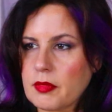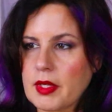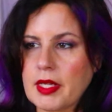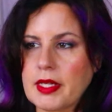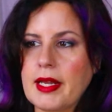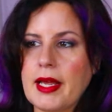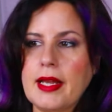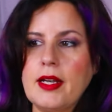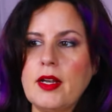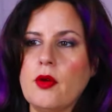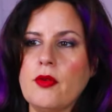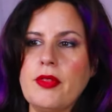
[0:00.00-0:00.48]

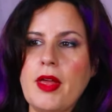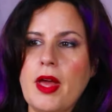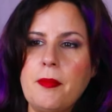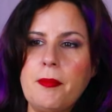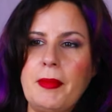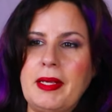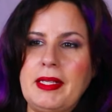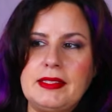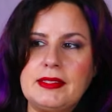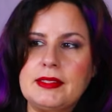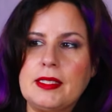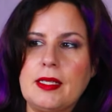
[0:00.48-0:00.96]
And I know
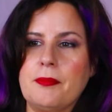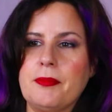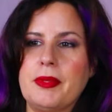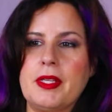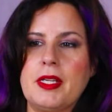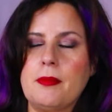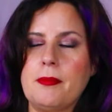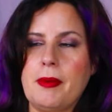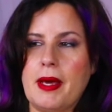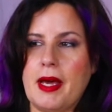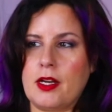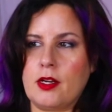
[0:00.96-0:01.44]
that means
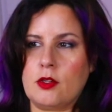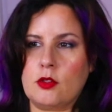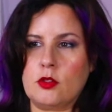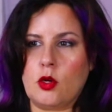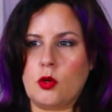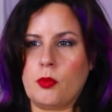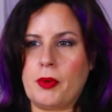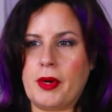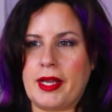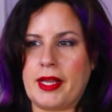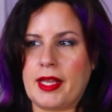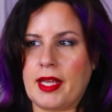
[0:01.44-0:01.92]
something, but I don't
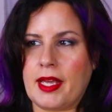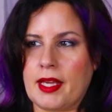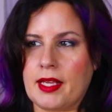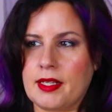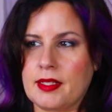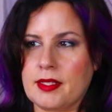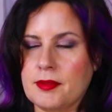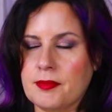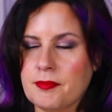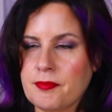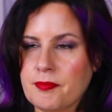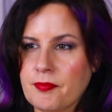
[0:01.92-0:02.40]
know what
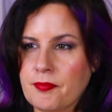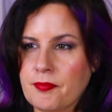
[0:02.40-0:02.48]
yet.